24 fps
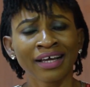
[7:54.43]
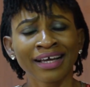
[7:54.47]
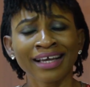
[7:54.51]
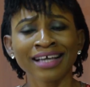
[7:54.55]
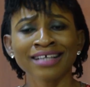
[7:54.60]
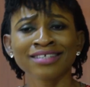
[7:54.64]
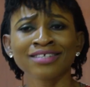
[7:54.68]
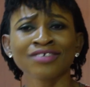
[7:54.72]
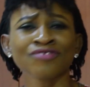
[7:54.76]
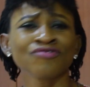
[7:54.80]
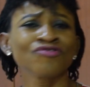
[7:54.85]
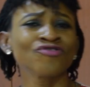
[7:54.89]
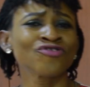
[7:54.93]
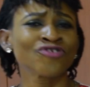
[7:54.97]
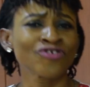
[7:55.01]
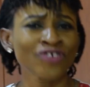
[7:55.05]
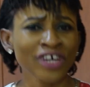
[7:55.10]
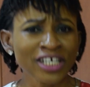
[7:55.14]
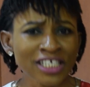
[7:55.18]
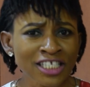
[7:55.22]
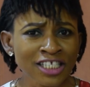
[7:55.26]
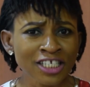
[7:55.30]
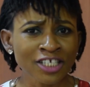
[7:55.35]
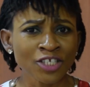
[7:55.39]
It's
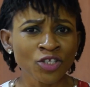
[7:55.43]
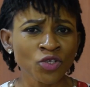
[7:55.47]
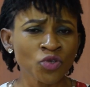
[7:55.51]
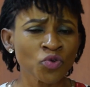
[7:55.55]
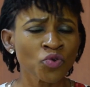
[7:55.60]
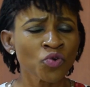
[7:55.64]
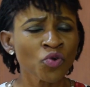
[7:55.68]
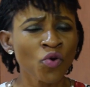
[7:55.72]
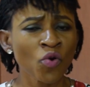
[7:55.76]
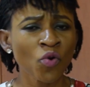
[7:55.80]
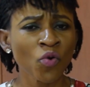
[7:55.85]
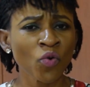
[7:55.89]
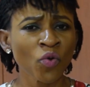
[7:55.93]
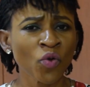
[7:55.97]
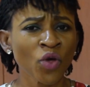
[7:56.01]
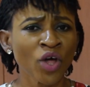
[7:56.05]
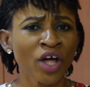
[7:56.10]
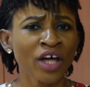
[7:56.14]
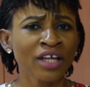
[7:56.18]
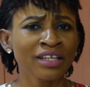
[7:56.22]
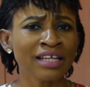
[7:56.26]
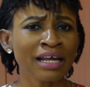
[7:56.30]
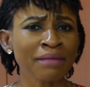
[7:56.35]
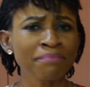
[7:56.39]
interesting to know
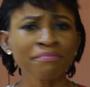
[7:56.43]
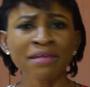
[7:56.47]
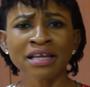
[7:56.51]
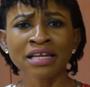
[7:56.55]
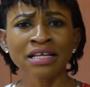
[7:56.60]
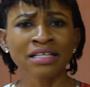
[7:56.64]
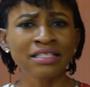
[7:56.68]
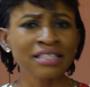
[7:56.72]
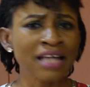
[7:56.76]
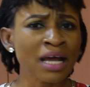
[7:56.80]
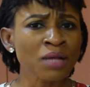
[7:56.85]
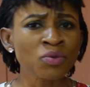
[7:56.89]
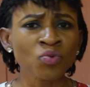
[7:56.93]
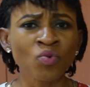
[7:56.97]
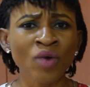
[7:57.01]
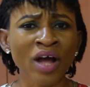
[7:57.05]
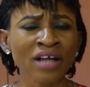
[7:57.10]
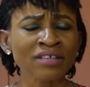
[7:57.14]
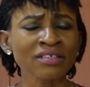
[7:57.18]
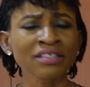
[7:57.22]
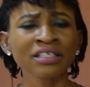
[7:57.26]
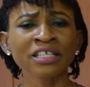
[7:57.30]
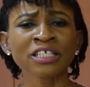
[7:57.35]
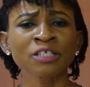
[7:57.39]
that many times we're
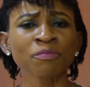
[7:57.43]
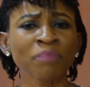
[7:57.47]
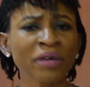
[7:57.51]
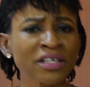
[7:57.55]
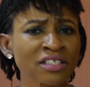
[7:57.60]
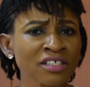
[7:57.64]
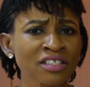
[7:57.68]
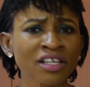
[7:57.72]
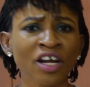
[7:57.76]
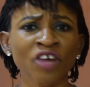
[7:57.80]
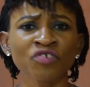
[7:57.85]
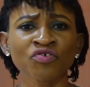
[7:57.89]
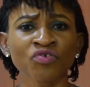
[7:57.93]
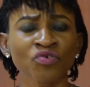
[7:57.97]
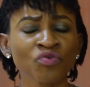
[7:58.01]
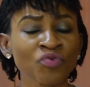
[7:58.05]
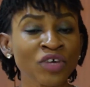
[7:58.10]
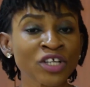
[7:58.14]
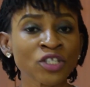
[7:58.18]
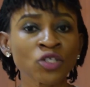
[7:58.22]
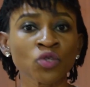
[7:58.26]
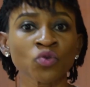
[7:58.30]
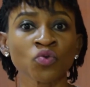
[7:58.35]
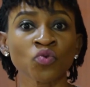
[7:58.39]
actually expecting our
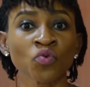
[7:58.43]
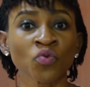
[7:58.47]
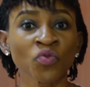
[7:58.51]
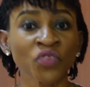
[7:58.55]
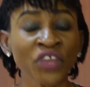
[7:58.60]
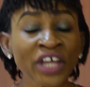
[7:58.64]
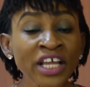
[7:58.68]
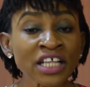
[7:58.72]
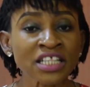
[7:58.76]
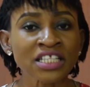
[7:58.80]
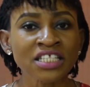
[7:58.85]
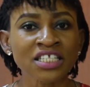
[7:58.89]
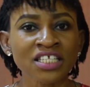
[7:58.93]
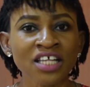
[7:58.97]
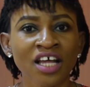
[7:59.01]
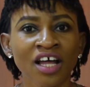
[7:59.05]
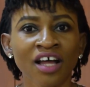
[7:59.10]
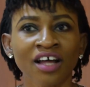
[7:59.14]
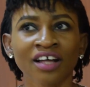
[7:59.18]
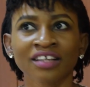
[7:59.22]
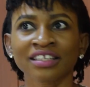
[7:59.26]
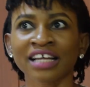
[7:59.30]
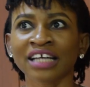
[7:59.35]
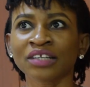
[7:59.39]
children to do things
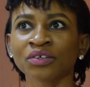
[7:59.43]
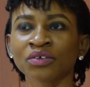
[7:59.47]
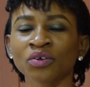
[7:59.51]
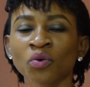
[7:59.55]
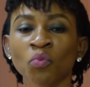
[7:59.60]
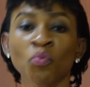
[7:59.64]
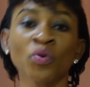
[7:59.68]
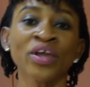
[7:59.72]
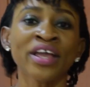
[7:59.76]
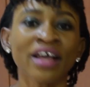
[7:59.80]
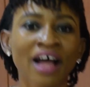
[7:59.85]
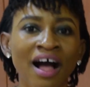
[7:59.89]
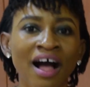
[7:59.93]
that we